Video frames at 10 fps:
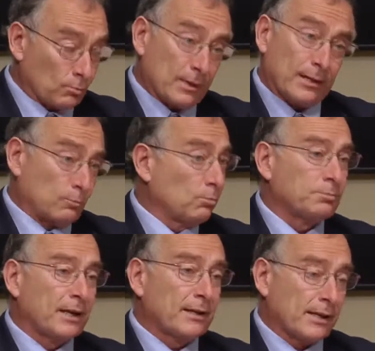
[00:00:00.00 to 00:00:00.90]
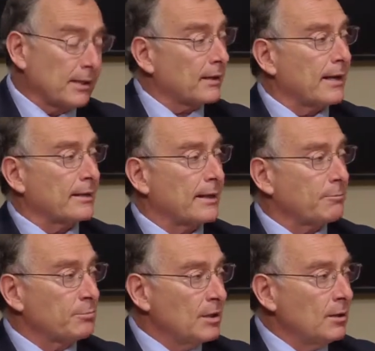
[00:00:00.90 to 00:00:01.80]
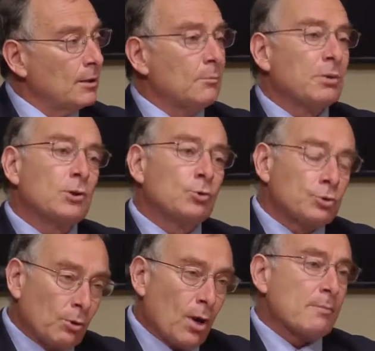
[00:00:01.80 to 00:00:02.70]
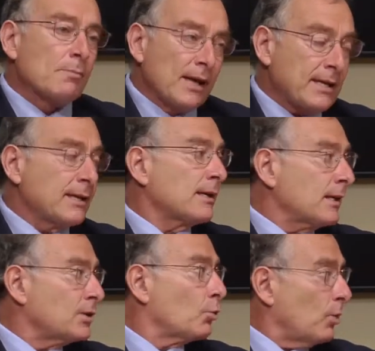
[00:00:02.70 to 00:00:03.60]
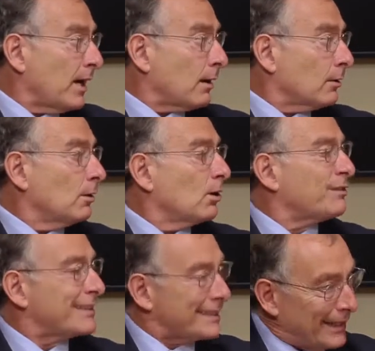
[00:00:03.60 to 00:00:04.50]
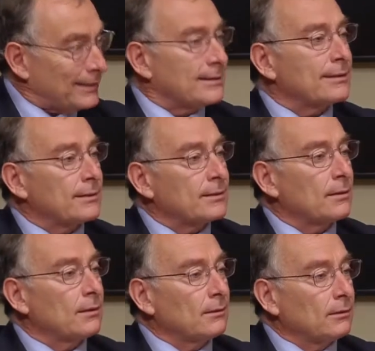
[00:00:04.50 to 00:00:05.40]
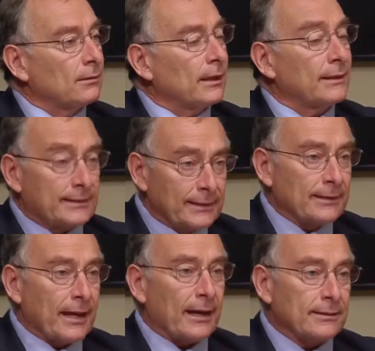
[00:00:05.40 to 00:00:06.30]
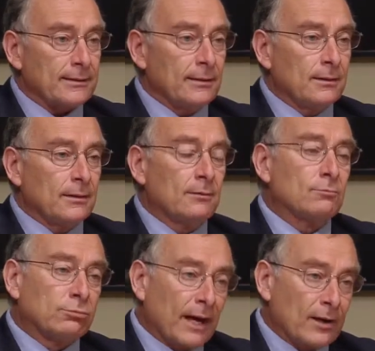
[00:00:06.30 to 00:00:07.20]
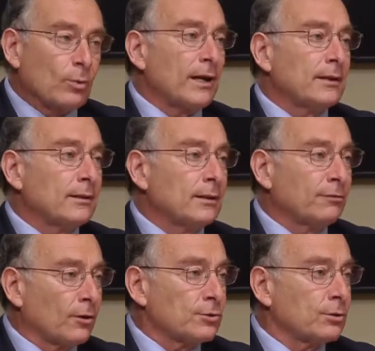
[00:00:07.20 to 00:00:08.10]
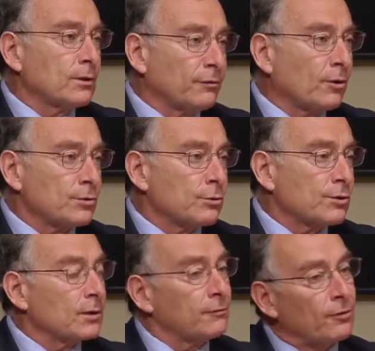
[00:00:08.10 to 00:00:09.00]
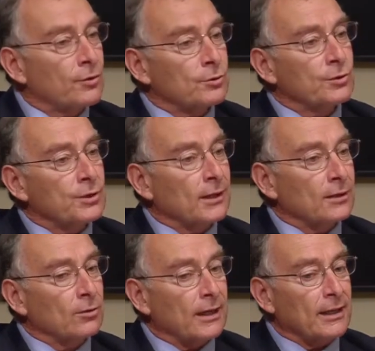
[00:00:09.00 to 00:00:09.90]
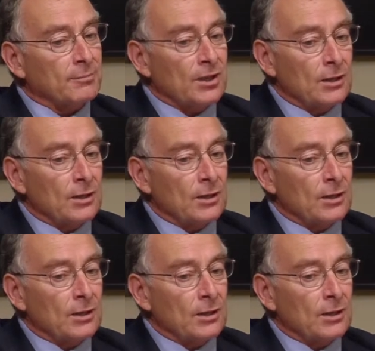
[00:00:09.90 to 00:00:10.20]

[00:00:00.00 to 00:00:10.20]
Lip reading: They get a kick out of that. But you start making kids aware of sentences and syntax right away in first or second grade.